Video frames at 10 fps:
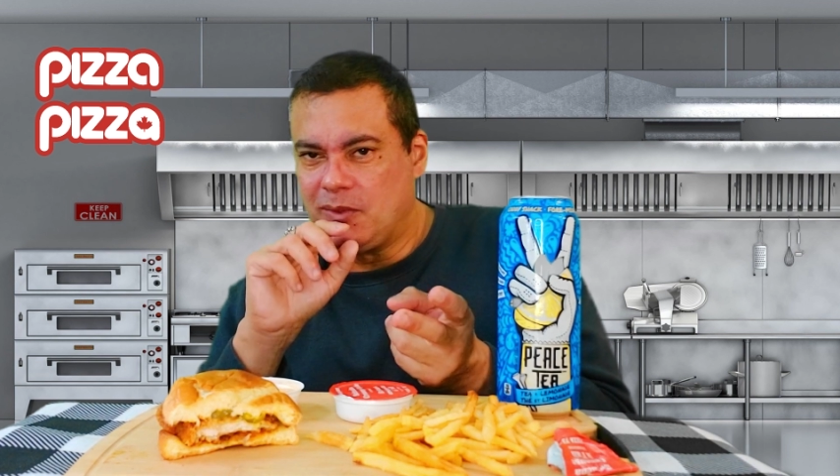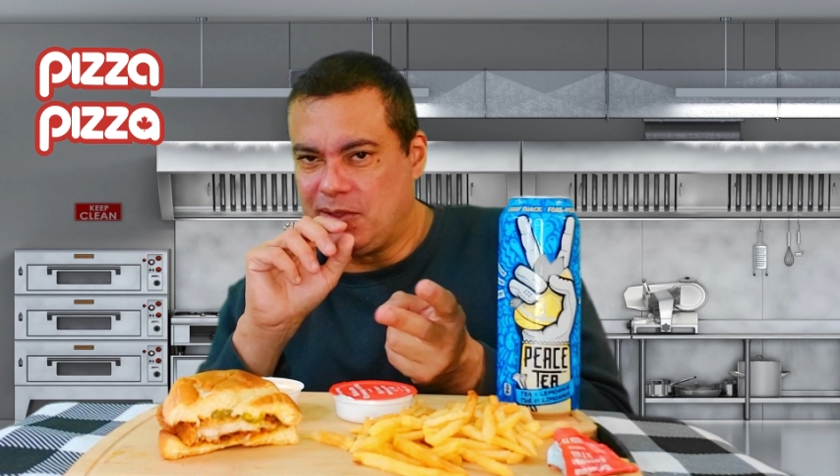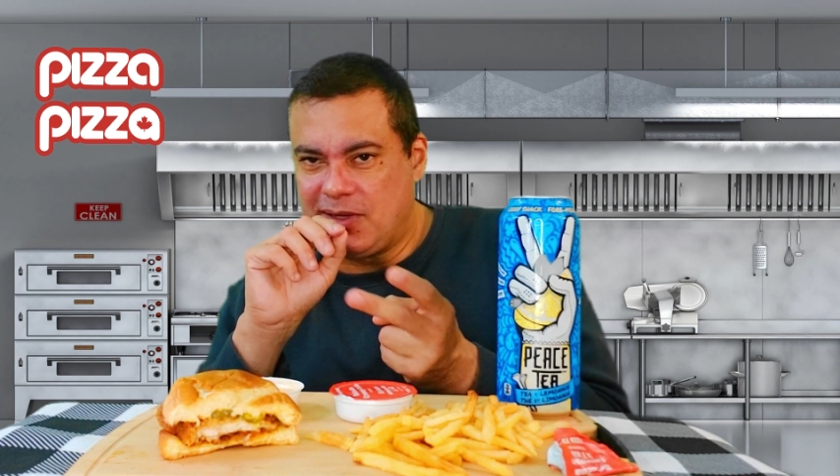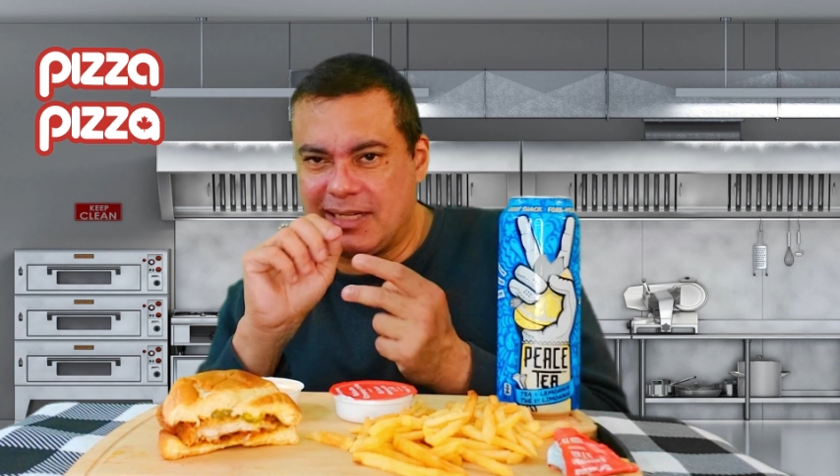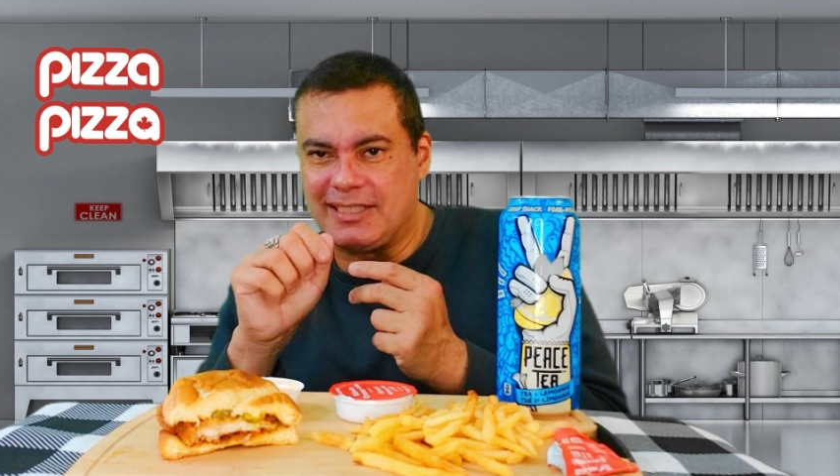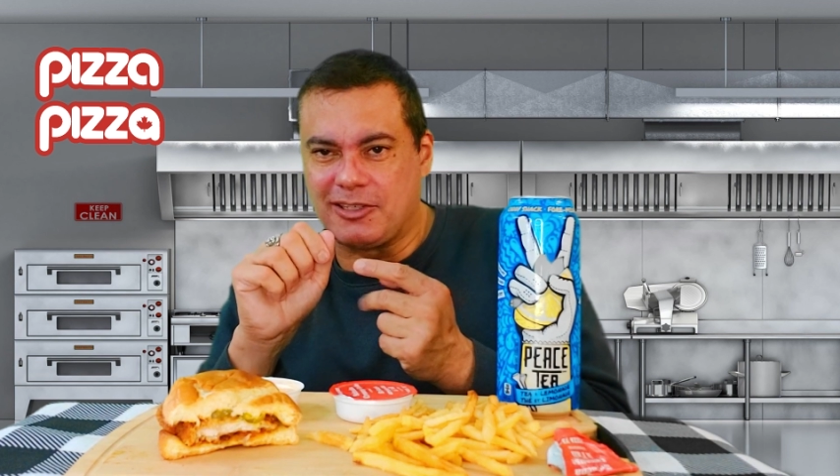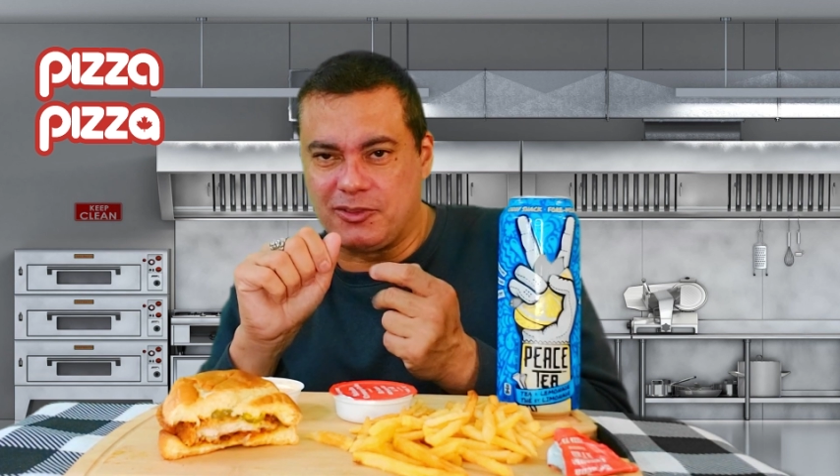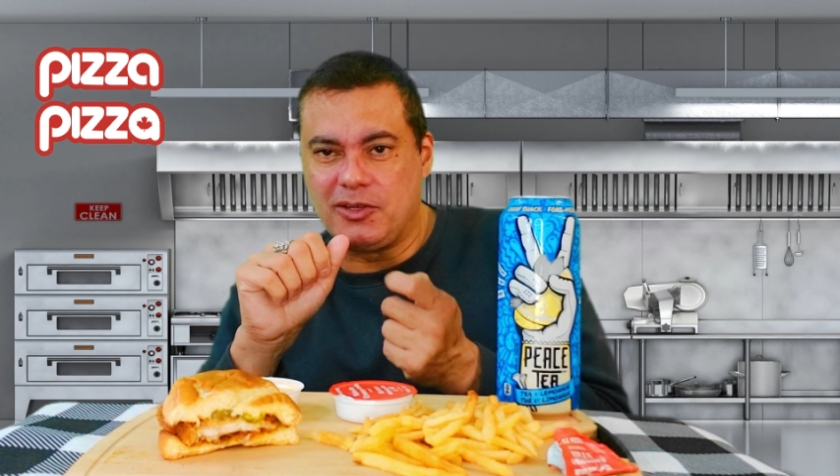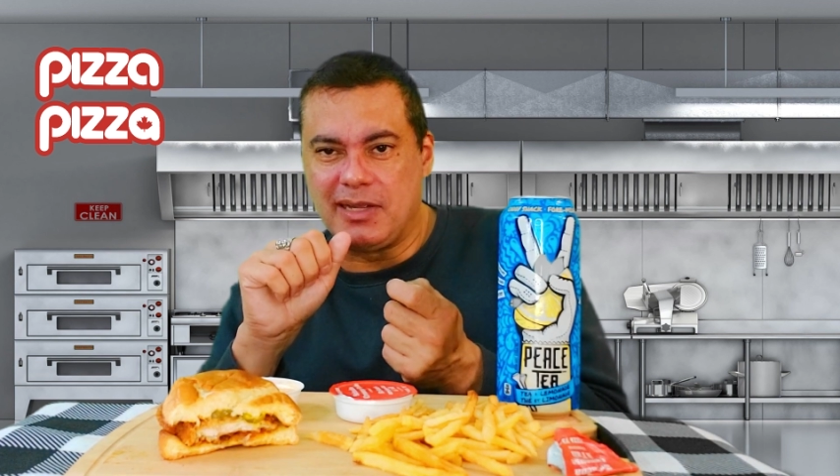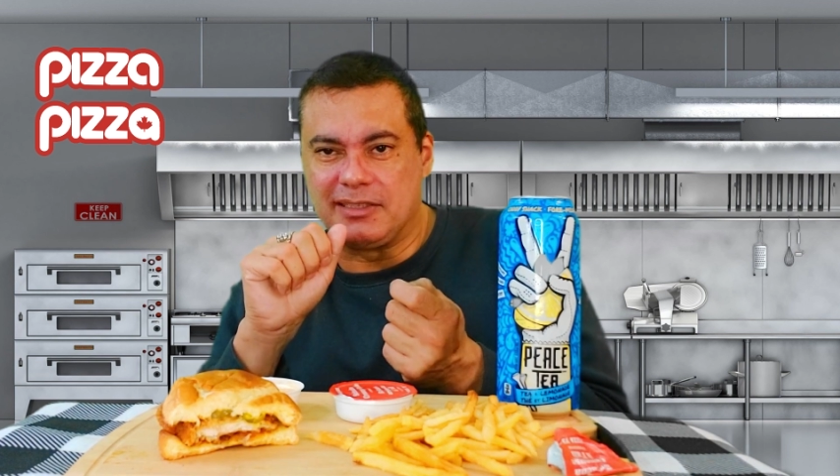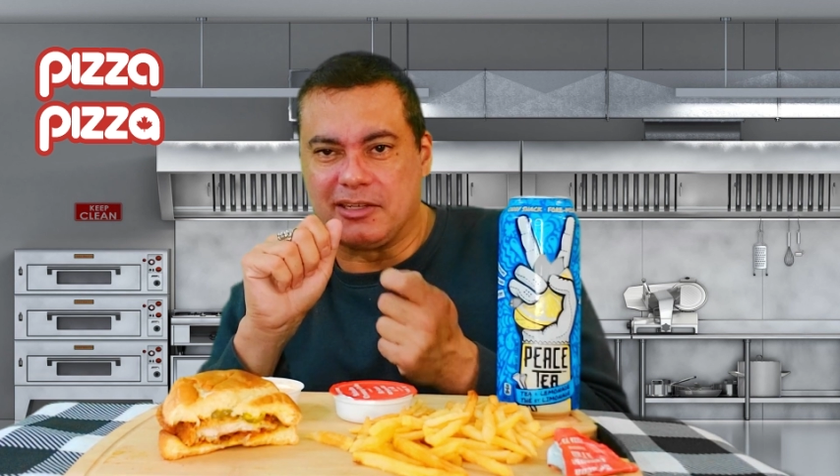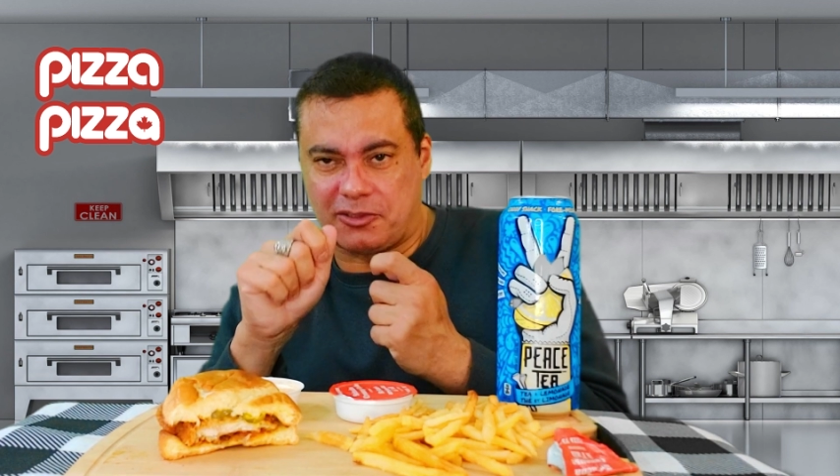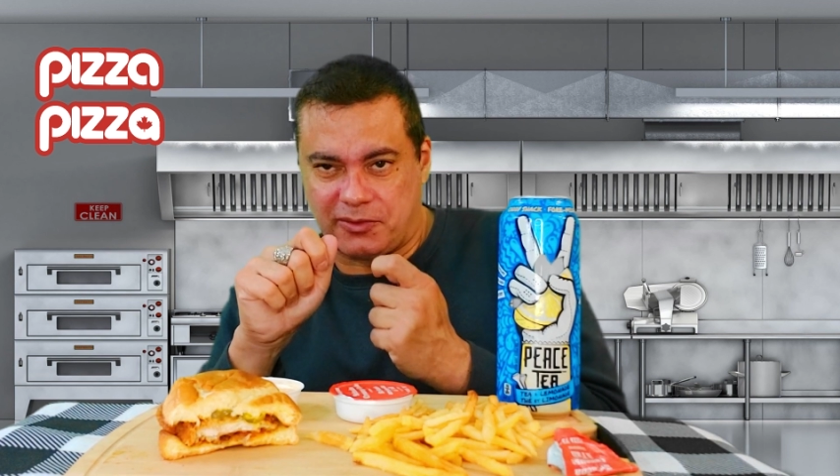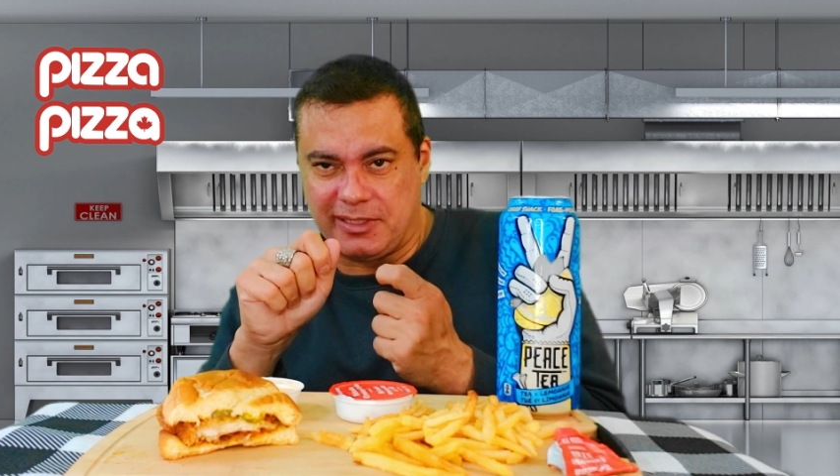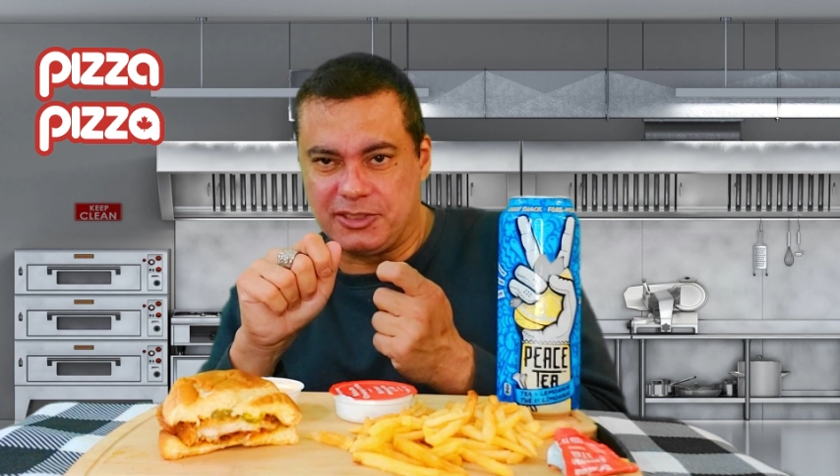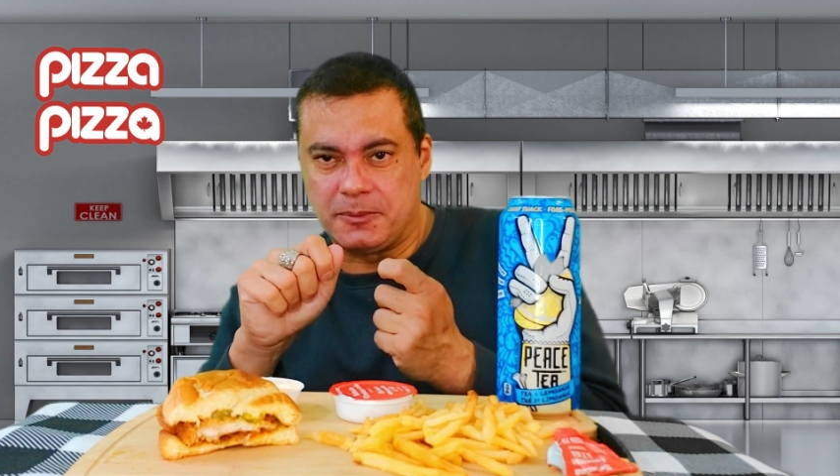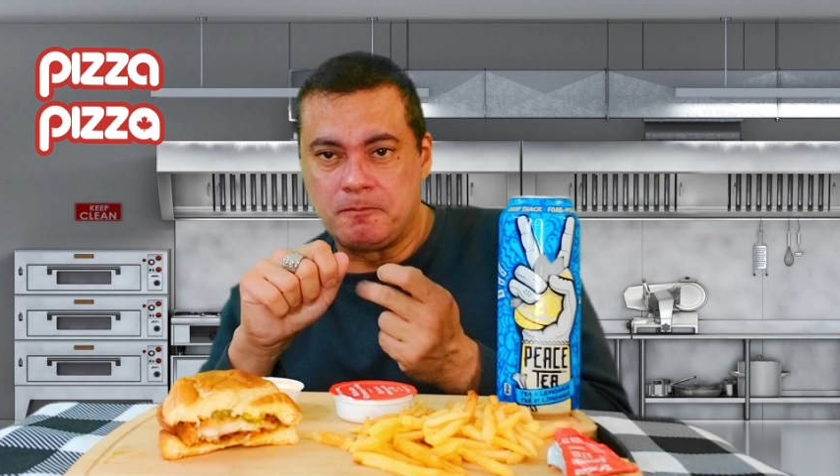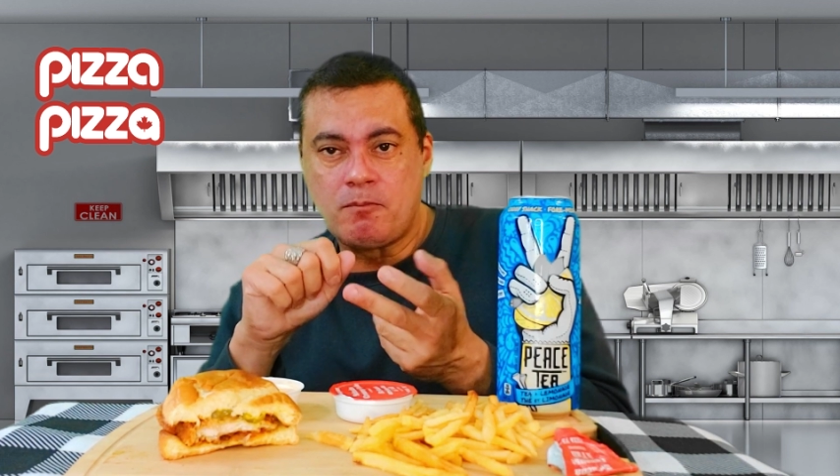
You get the crisp,